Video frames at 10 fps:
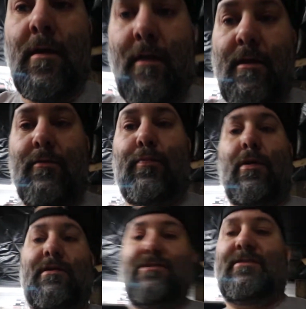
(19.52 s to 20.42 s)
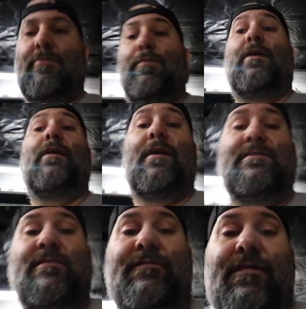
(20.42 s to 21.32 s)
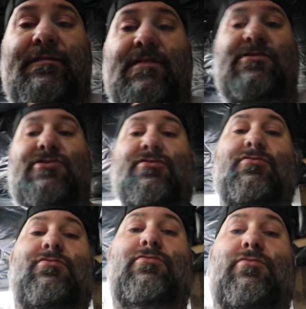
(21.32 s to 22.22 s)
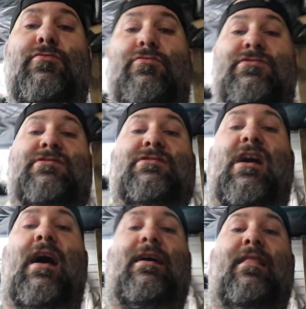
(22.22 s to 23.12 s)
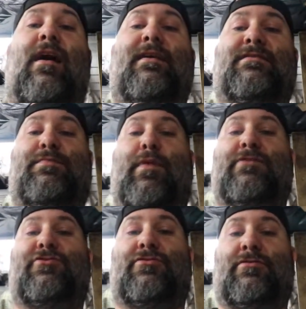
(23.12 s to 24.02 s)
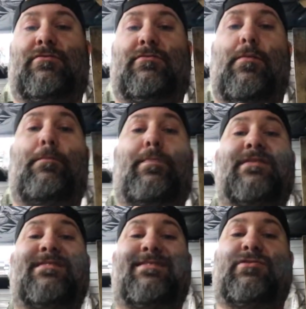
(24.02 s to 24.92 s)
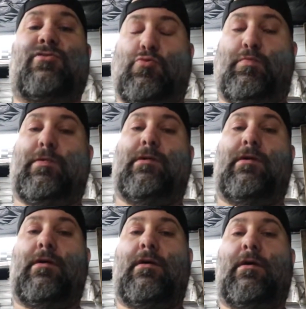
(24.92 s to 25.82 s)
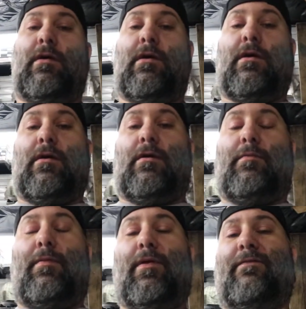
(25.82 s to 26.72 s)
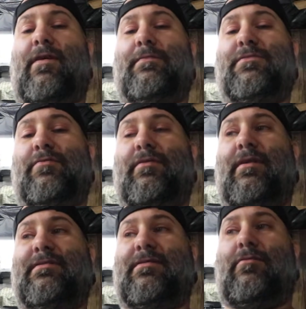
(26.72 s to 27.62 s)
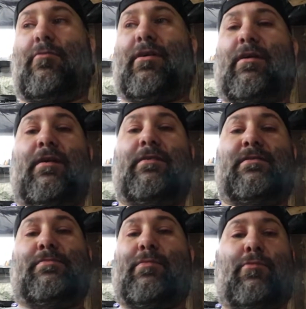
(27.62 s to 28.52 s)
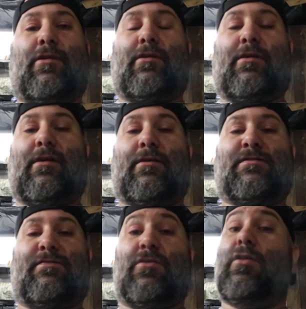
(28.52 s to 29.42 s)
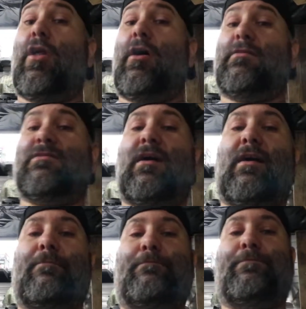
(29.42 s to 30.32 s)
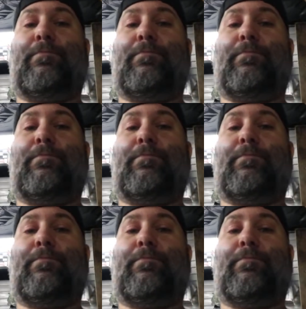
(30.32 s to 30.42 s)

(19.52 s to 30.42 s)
That new project would be a 1952 Skyline Special Business Coupe. My beef comes with, I started working on this. I've been working on cars for a long time.